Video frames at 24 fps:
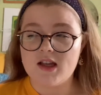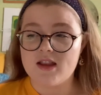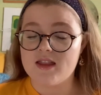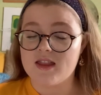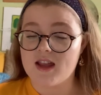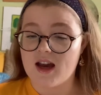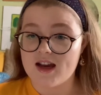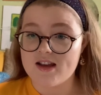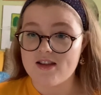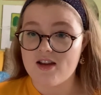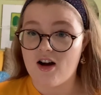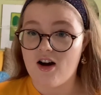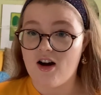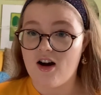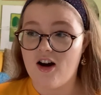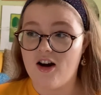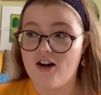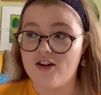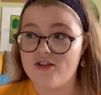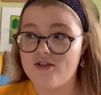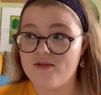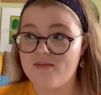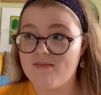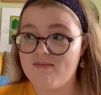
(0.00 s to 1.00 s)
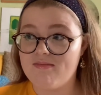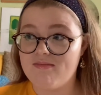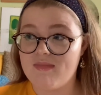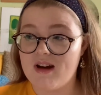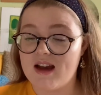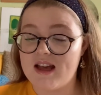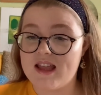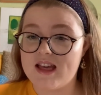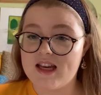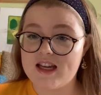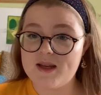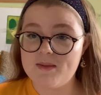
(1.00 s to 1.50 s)
That is hard. I
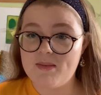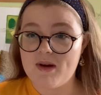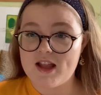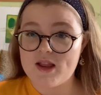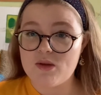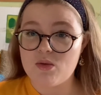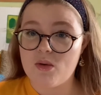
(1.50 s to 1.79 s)
think it depends